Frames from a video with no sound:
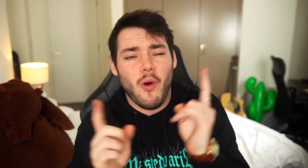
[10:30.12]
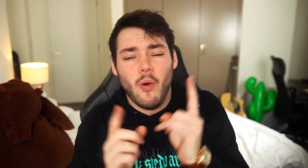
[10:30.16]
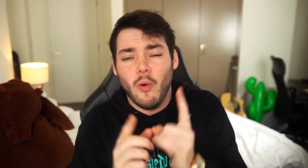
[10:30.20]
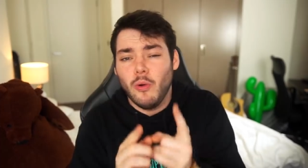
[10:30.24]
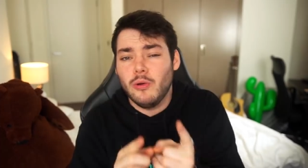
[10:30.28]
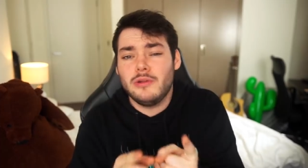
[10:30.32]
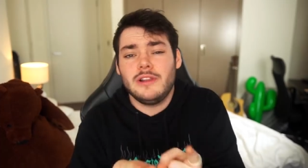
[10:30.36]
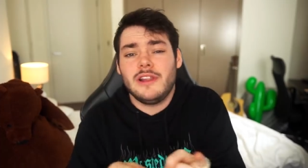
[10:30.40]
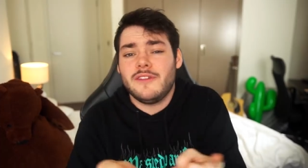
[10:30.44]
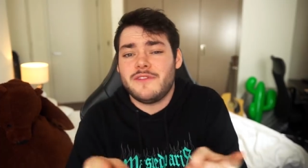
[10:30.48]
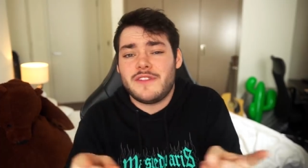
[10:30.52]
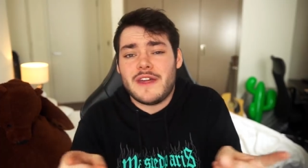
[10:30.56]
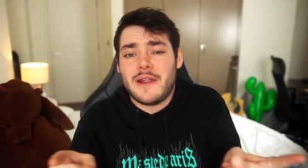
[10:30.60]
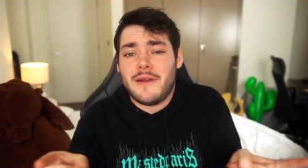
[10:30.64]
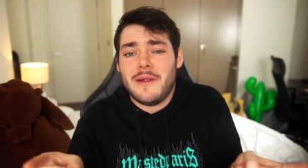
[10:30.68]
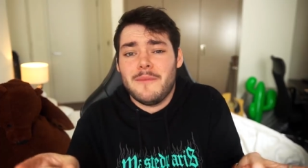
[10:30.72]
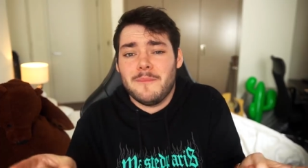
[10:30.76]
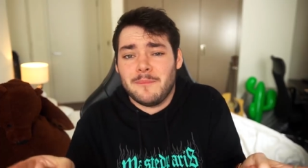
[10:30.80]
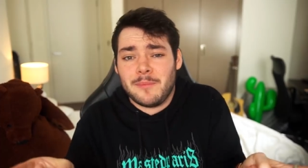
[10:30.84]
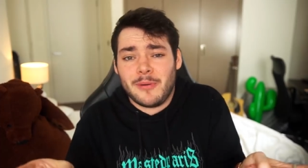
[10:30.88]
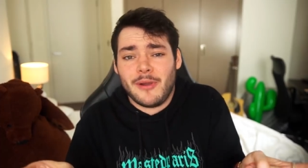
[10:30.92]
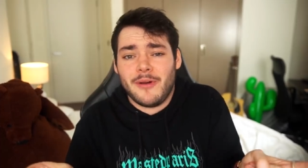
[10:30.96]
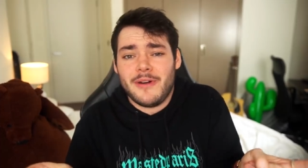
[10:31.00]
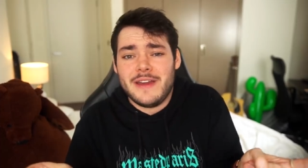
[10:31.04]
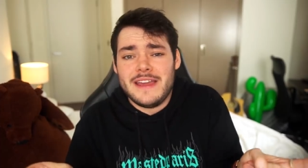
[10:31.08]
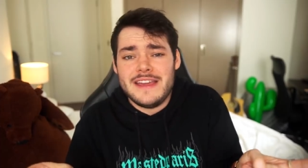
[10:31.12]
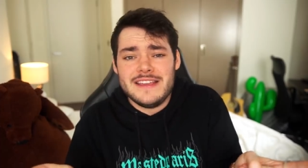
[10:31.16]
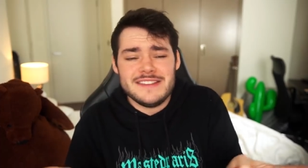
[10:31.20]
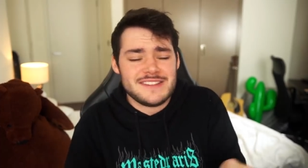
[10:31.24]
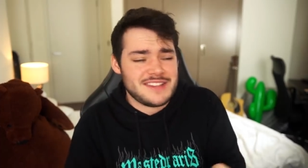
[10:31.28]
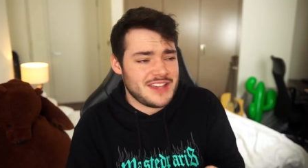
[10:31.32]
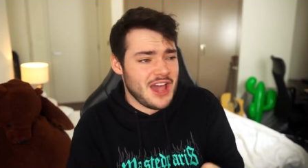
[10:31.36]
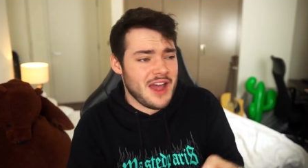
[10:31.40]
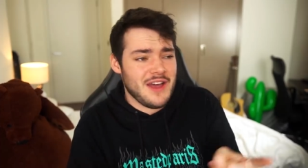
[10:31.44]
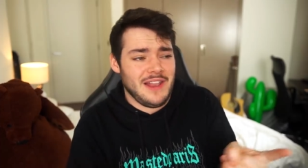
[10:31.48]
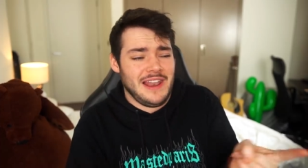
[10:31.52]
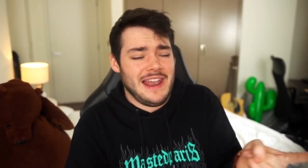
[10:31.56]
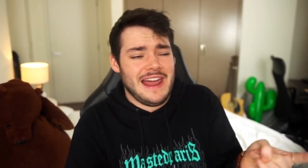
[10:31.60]
all of their employees
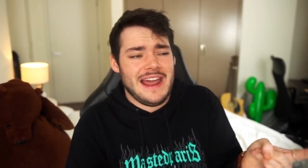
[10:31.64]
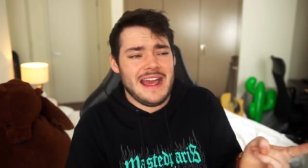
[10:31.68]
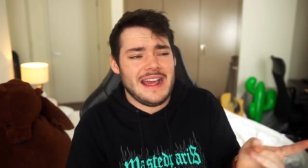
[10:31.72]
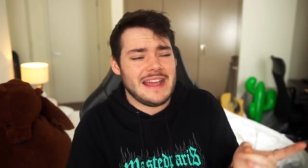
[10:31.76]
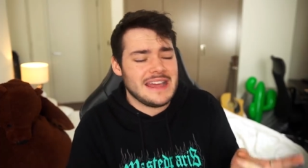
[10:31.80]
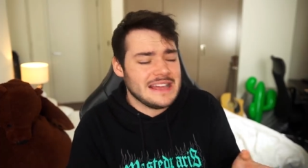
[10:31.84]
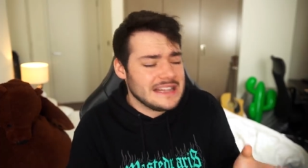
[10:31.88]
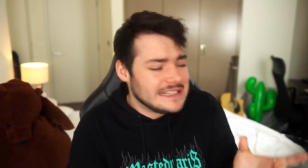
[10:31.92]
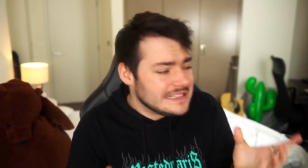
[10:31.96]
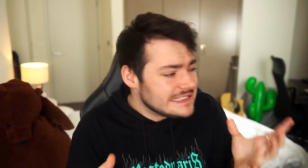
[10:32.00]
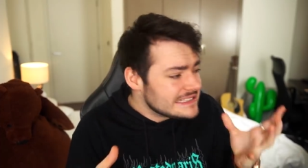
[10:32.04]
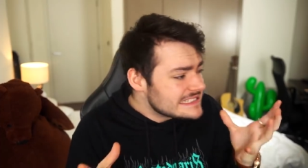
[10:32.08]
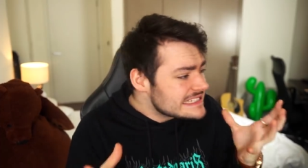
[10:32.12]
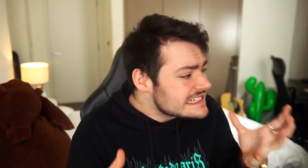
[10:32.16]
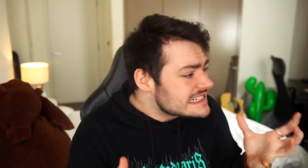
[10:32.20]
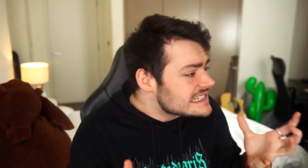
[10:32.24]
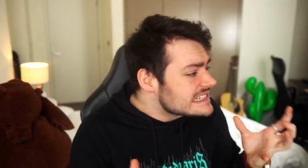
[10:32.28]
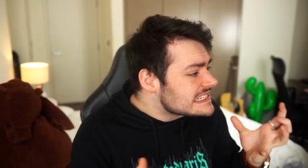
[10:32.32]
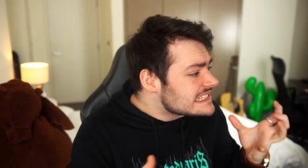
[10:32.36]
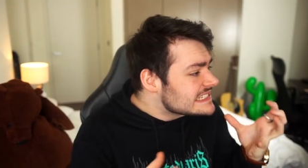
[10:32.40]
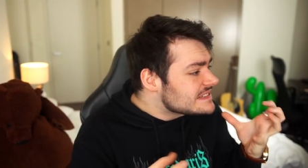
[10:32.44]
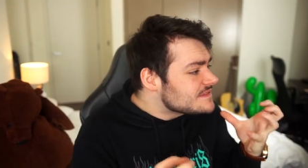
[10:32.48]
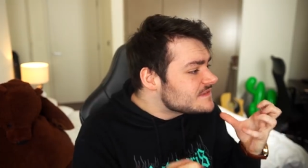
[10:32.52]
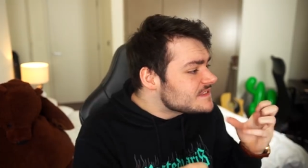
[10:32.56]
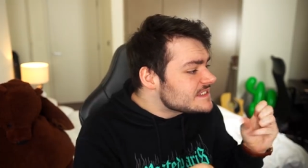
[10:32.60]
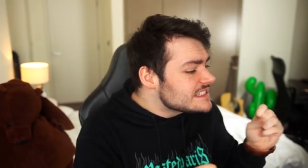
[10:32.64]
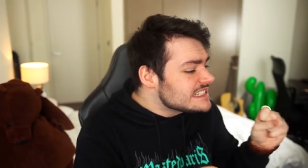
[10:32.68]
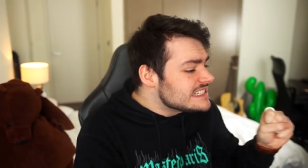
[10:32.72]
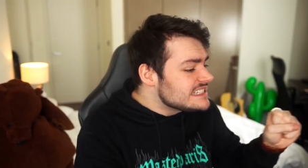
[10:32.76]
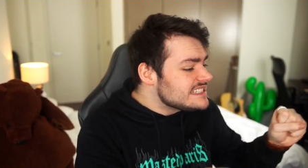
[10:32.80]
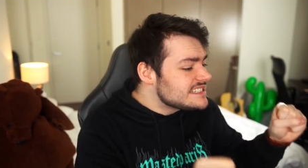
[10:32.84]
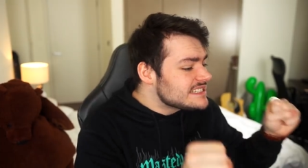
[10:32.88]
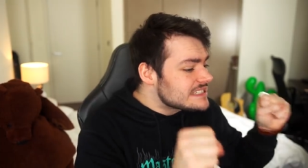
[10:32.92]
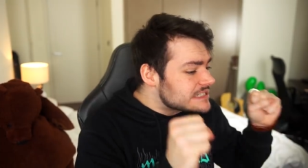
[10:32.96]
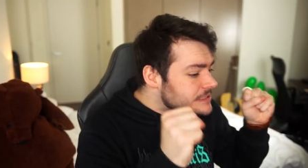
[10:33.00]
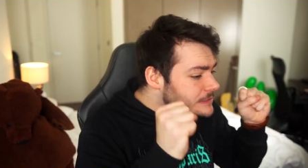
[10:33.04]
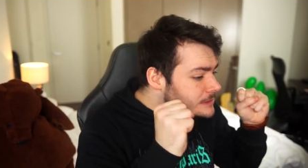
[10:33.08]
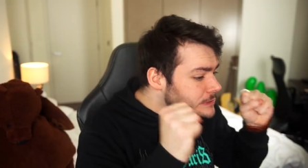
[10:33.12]
collectively
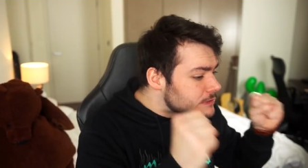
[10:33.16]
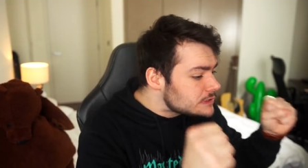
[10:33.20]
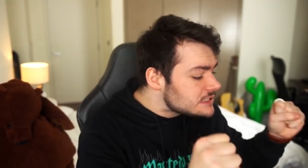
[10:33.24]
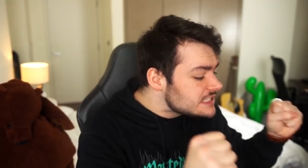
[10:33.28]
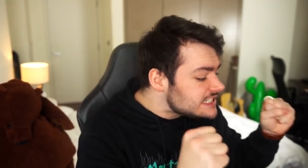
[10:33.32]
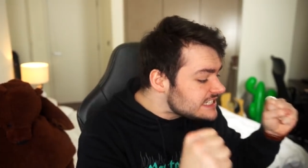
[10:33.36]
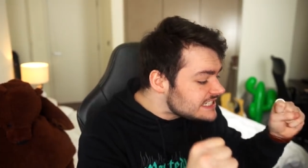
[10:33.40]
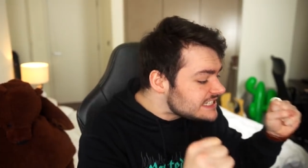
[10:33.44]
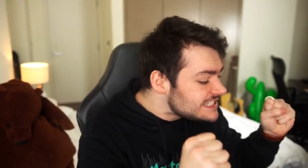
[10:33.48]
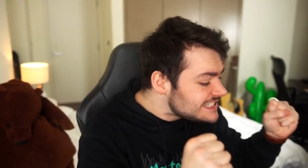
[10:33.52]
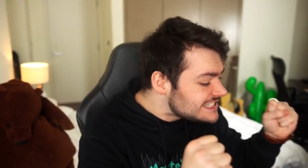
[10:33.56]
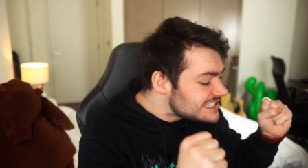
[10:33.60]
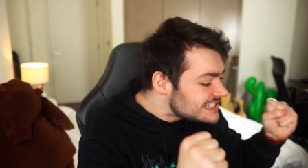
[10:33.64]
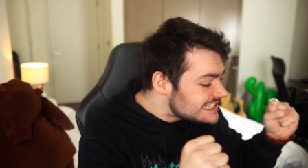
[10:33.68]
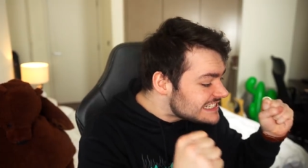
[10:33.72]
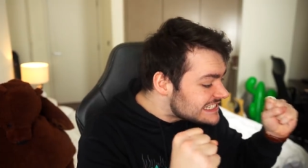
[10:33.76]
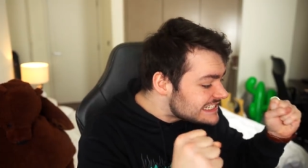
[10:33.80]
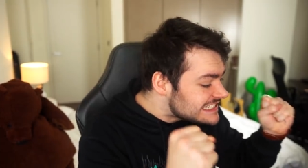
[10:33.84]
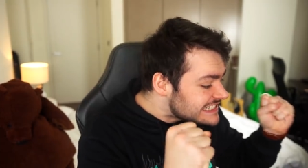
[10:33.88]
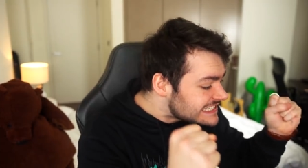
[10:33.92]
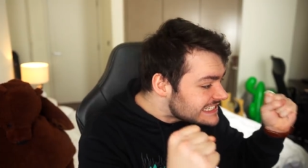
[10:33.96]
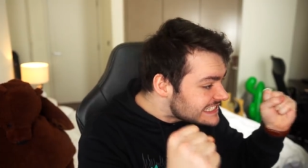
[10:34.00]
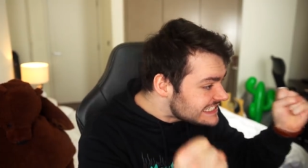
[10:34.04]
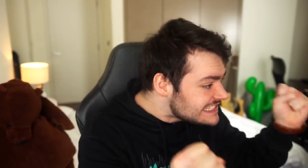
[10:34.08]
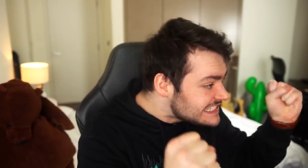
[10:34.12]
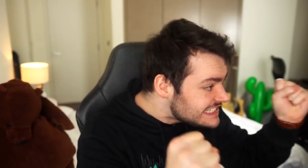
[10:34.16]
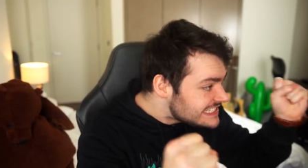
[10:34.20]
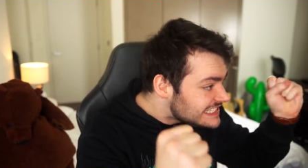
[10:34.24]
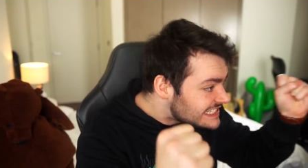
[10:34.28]
screeching.